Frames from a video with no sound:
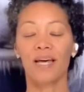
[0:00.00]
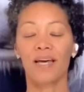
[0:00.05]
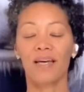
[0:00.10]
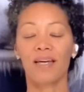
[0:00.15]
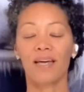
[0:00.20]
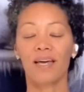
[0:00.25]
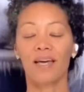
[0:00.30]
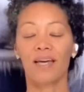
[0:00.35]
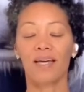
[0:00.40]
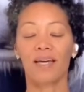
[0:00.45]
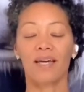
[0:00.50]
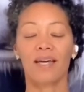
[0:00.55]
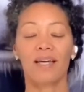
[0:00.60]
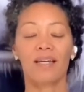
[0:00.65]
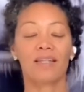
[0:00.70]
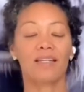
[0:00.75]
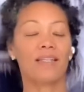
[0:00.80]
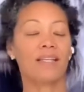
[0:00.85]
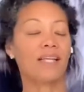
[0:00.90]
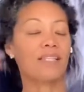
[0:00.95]
And
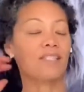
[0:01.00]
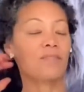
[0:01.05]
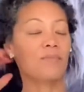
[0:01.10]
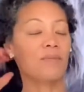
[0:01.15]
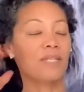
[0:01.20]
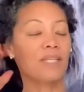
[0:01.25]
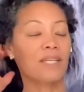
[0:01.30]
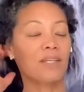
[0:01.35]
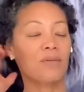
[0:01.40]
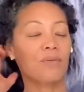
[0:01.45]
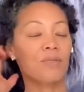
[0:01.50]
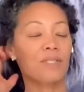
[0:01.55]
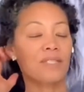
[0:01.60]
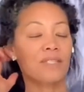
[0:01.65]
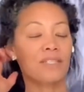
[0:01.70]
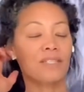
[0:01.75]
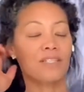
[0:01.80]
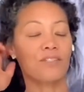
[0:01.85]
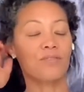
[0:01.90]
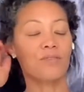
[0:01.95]
let's begin whistling.
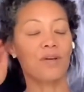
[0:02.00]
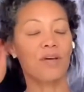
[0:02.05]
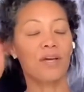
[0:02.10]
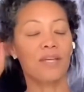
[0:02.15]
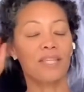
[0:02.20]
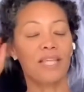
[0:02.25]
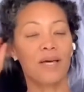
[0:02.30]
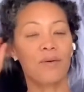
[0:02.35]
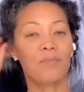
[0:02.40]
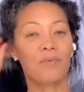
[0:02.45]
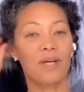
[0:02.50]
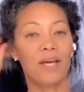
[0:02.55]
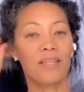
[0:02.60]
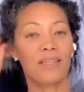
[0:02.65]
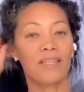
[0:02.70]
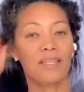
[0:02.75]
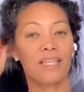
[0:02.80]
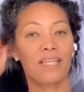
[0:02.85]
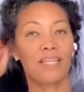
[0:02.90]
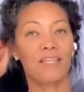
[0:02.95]
Draw that breath
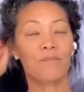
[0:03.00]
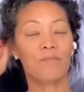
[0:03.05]
in.